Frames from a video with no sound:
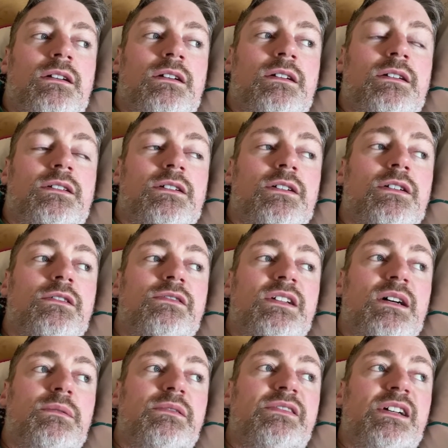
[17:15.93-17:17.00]
So hopefully
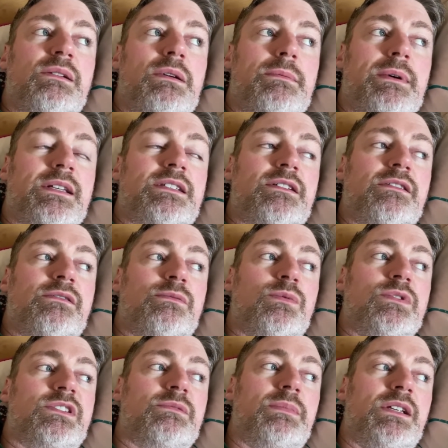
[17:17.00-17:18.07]
I'll feel a bit better
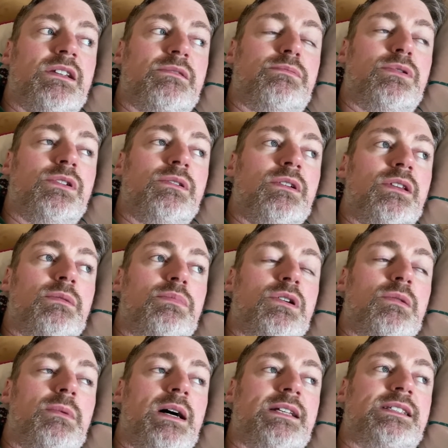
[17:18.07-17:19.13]
once I've been on the
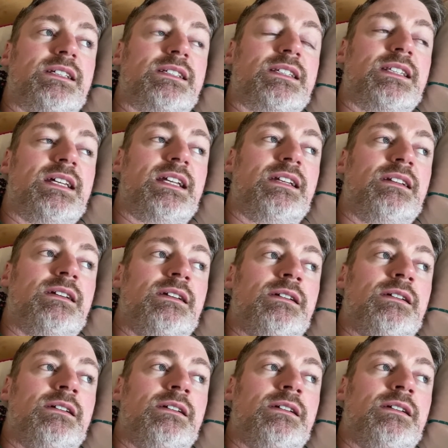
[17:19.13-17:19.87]
probiotics, and then